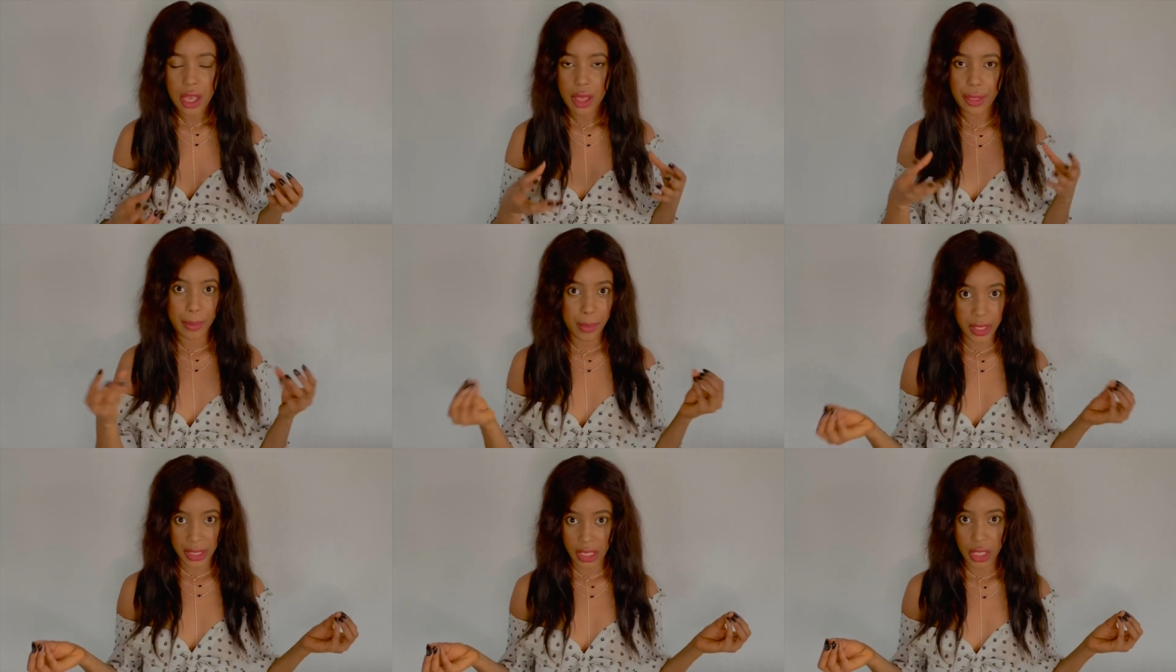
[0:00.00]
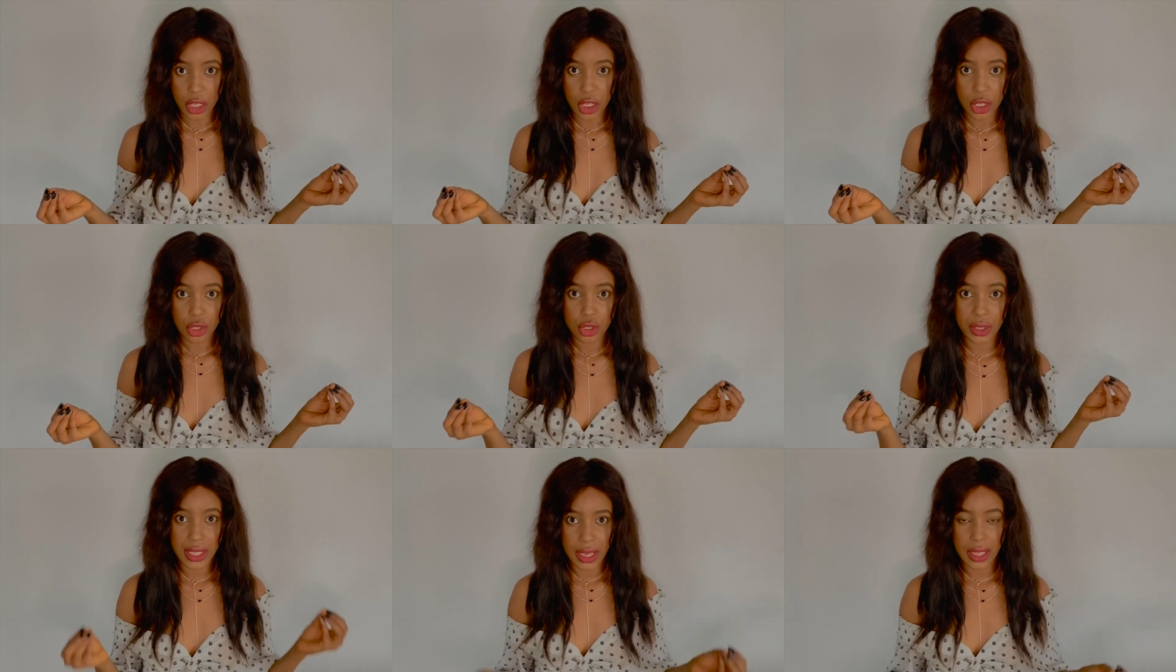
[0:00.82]
the money to
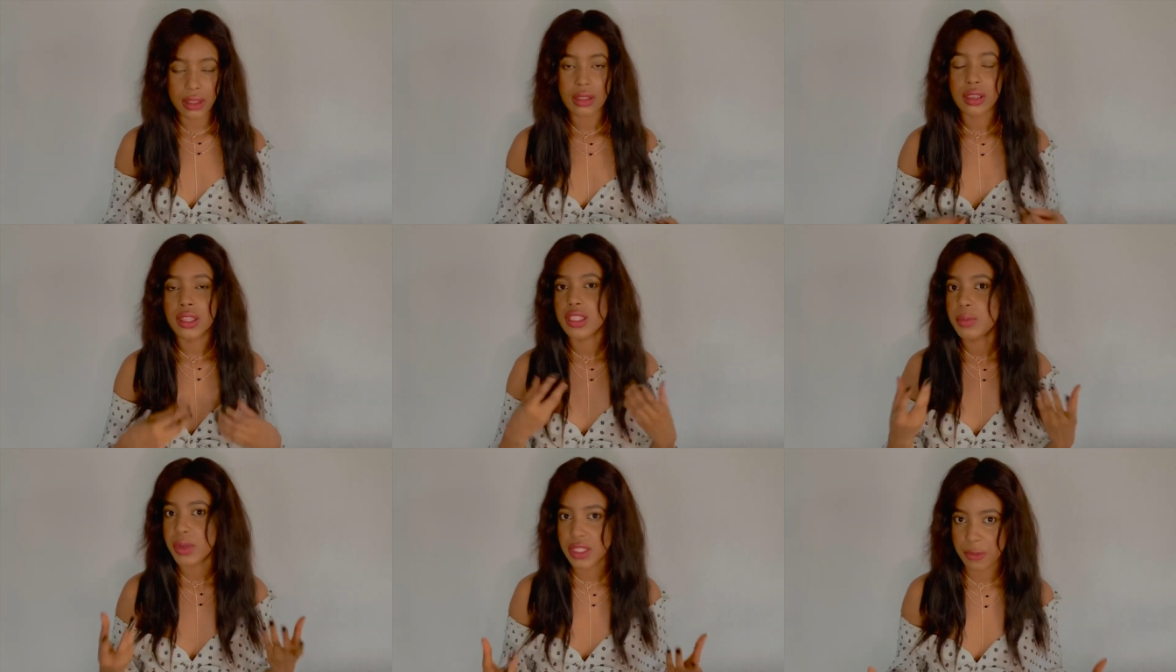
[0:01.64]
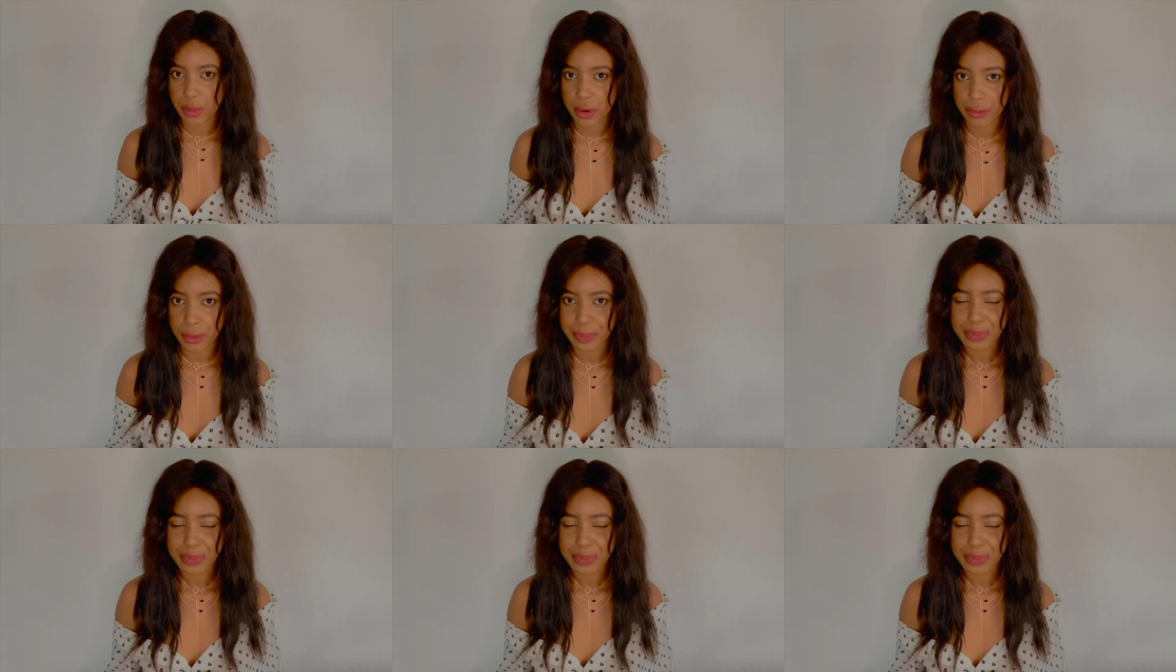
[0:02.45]
get an expensive perfume.